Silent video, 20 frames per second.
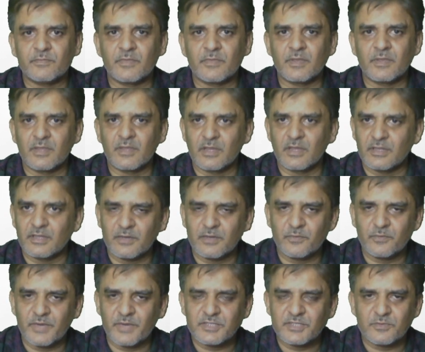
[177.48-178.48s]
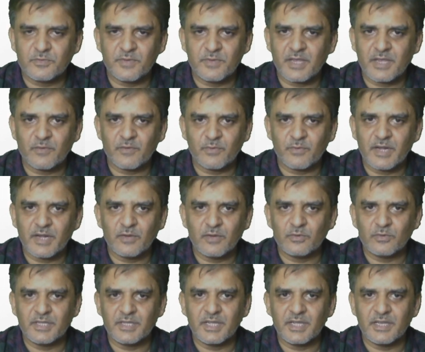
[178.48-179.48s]
the other ways we can find
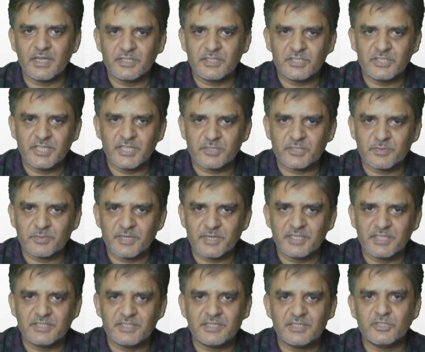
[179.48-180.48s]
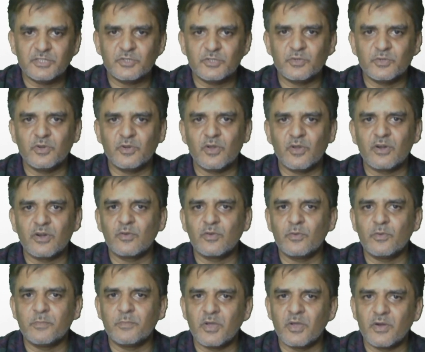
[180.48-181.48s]
out the energy expenditure. It should not
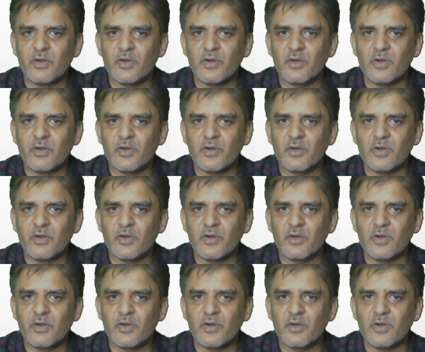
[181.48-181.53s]
go beyond